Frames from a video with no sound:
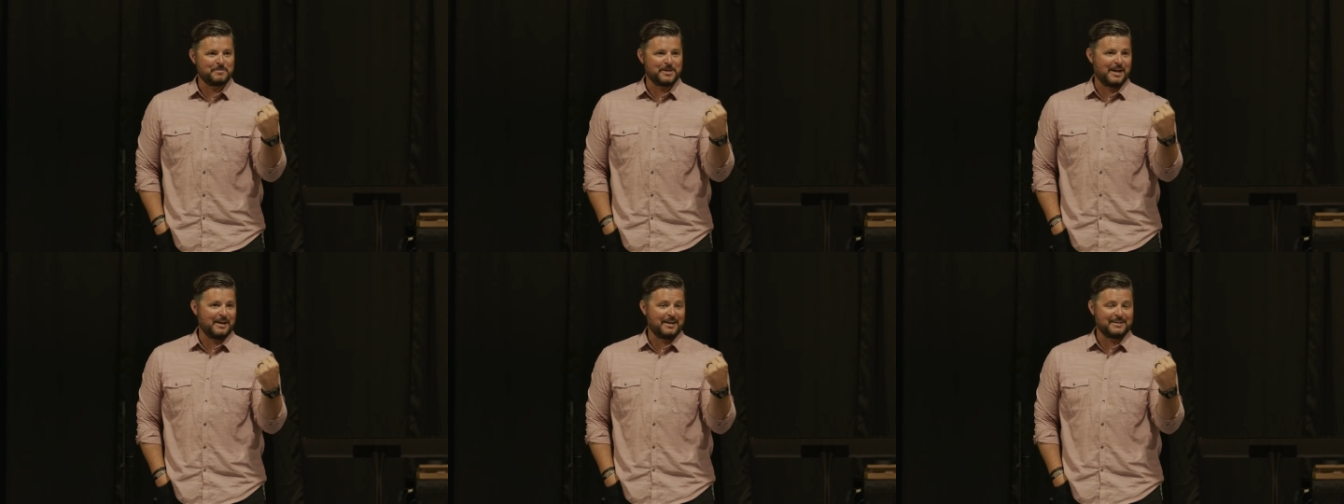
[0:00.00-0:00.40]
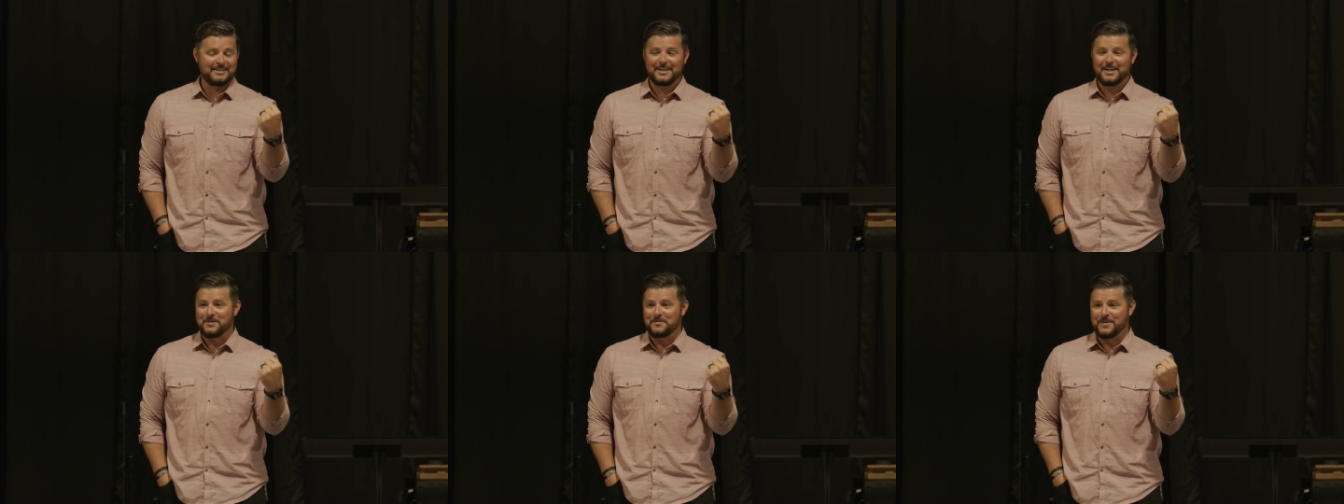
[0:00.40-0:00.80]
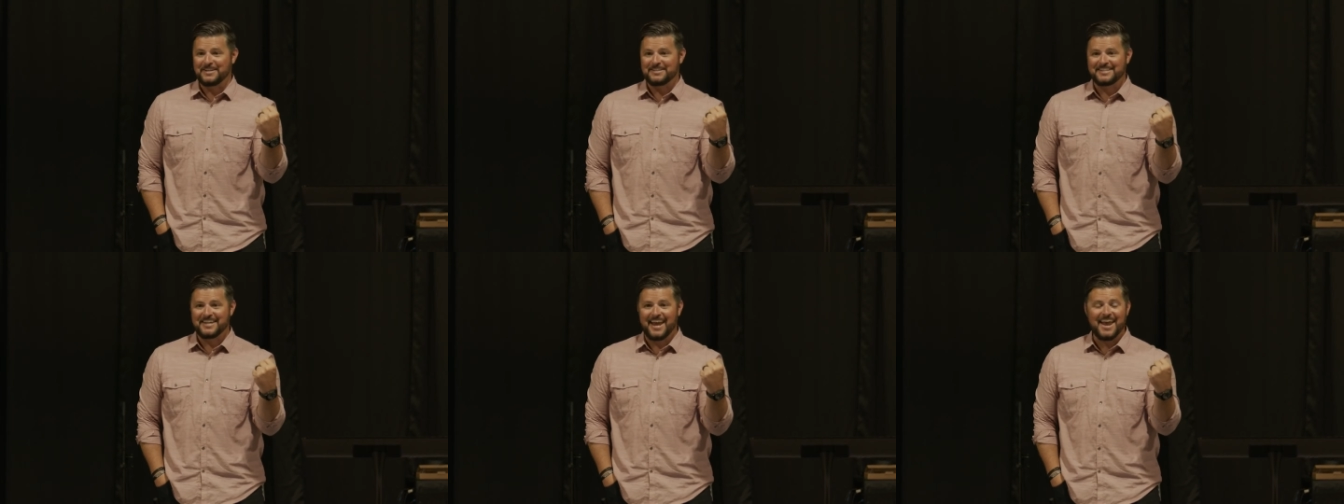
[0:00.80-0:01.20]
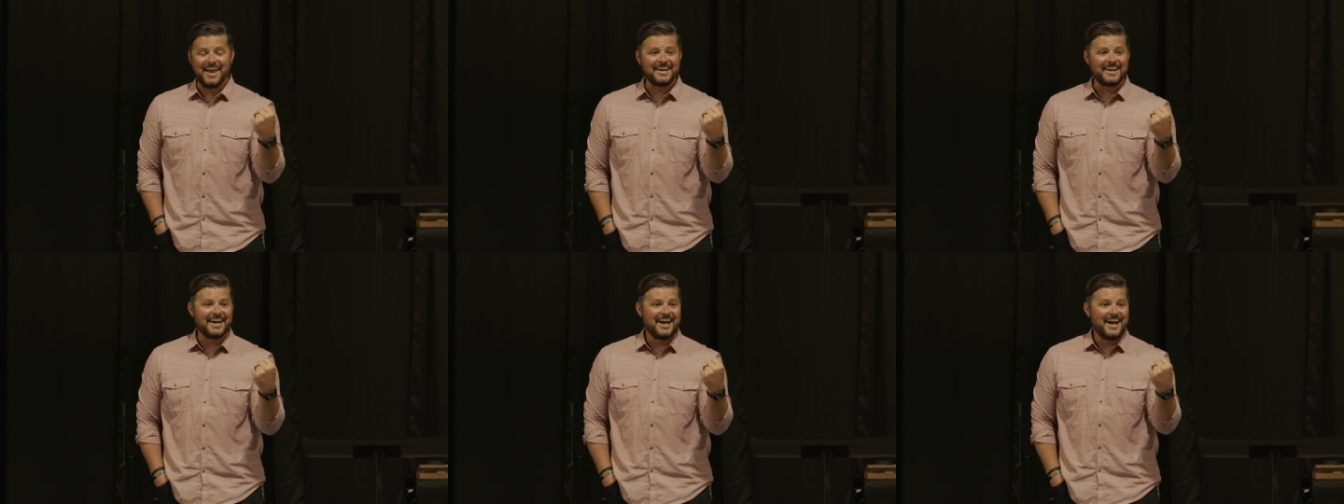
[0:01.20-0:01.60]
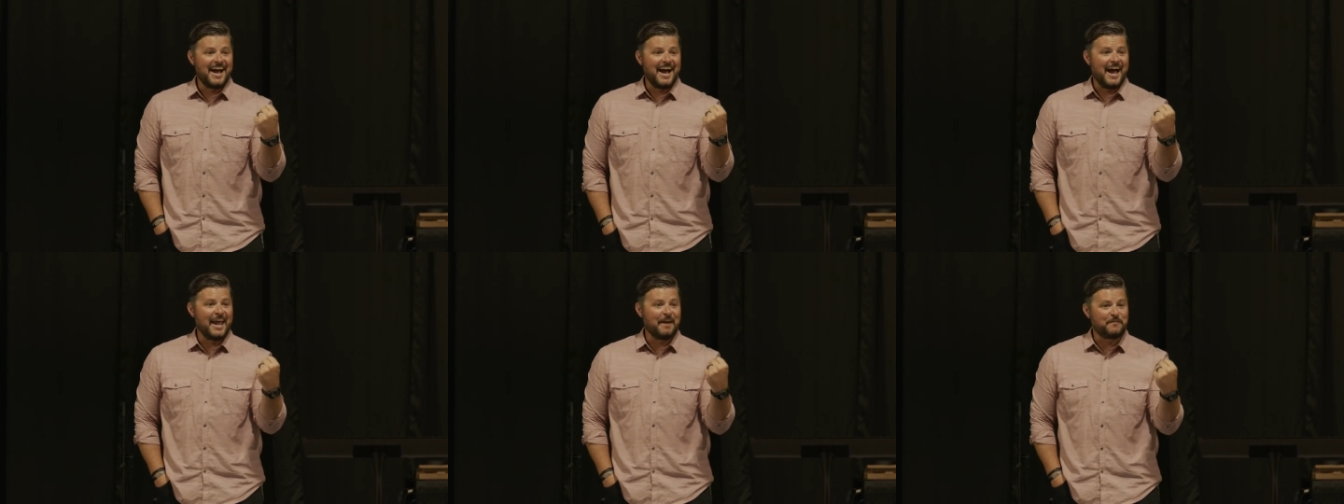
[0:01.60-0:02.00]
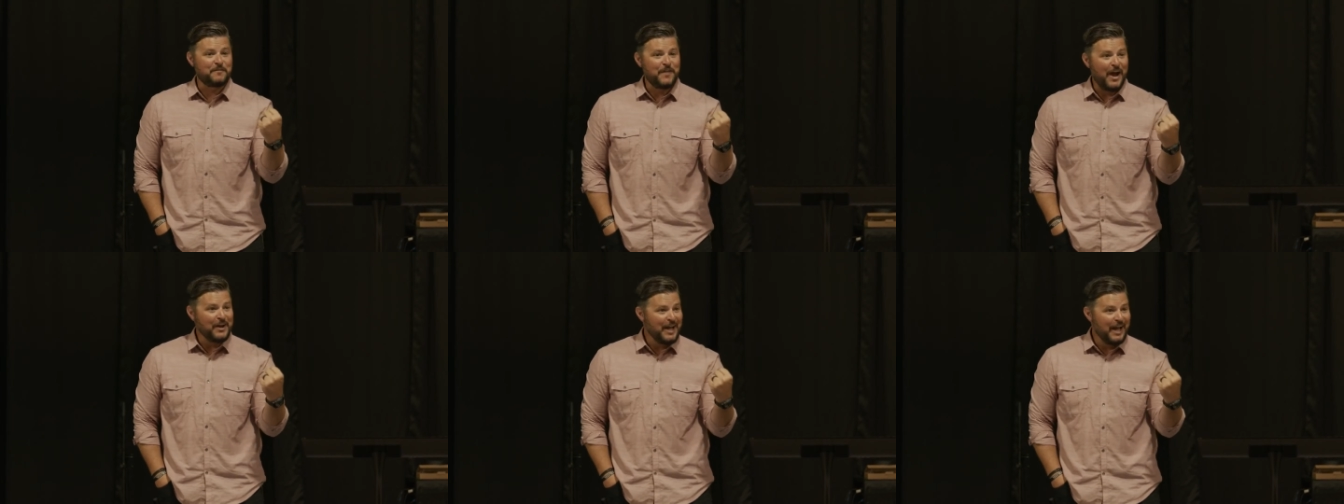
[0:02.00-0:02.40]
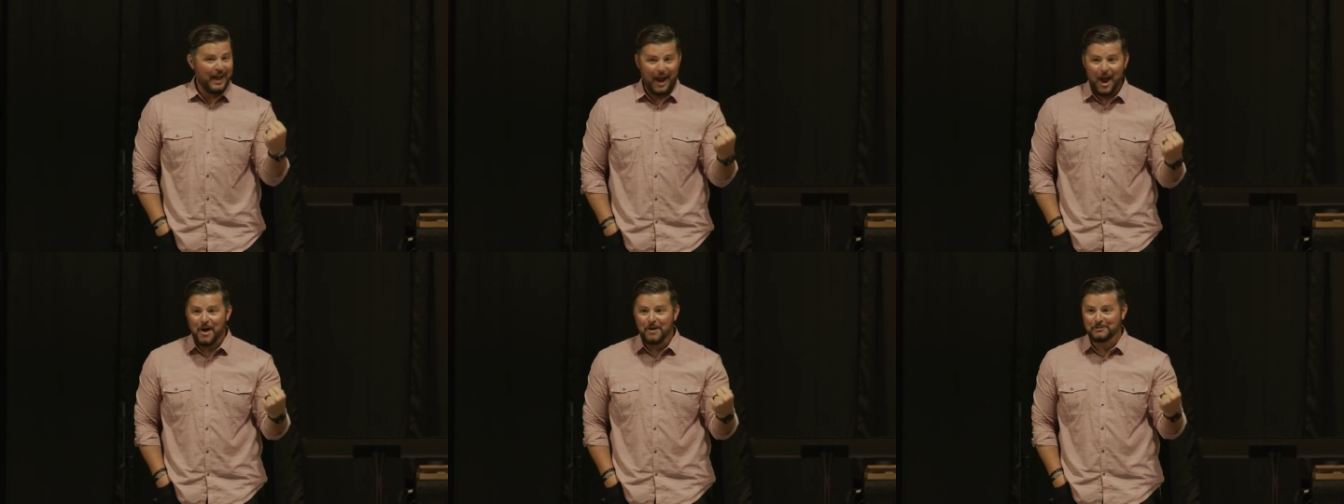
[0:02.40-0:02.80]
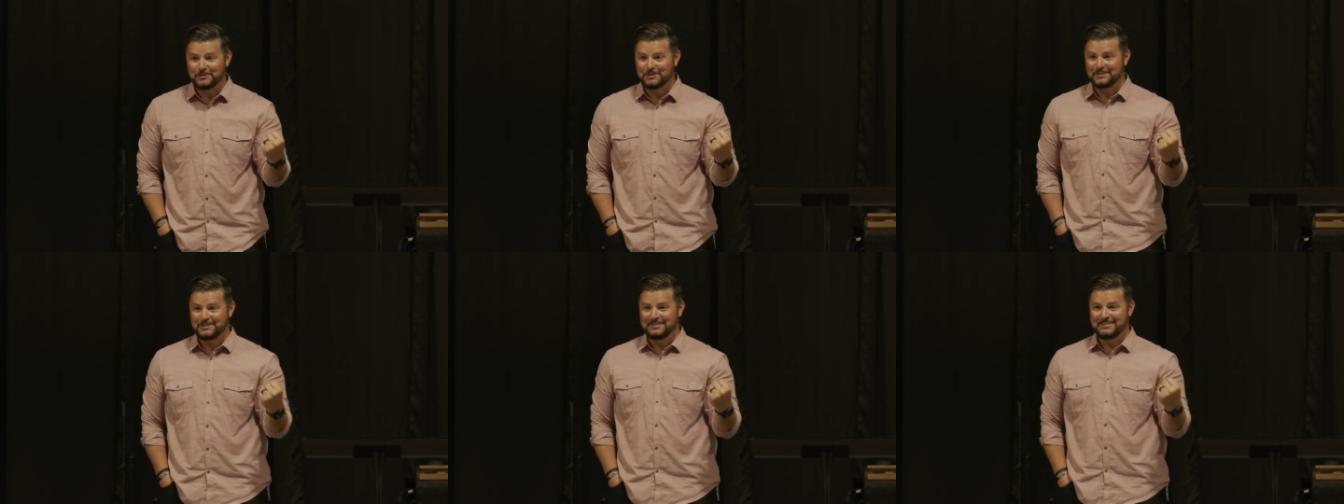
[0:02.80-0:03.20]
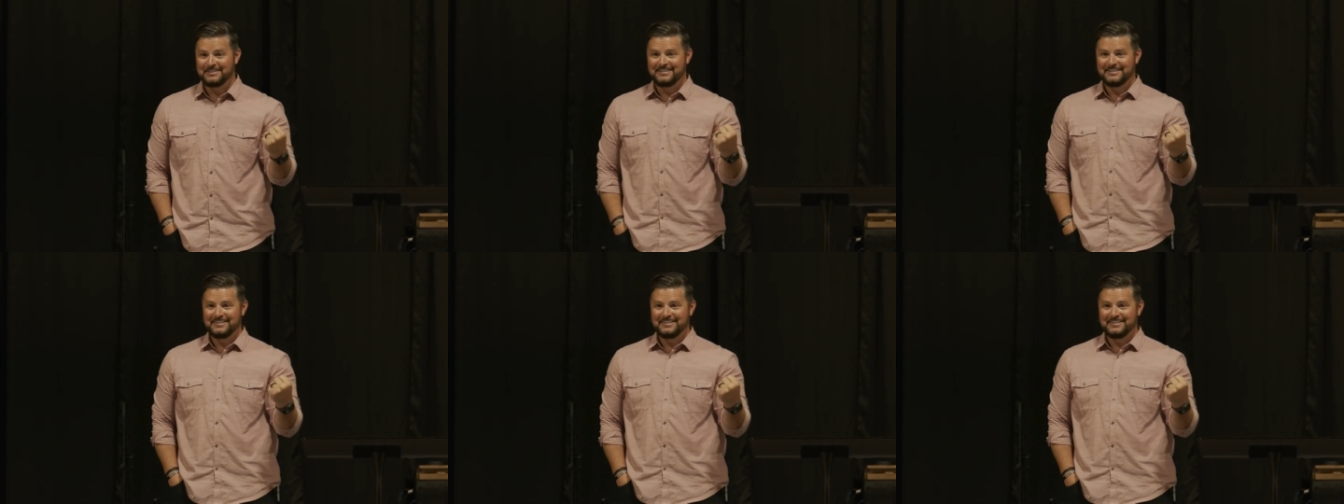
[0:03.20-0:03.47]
But I, I did anyways. And, and I found a house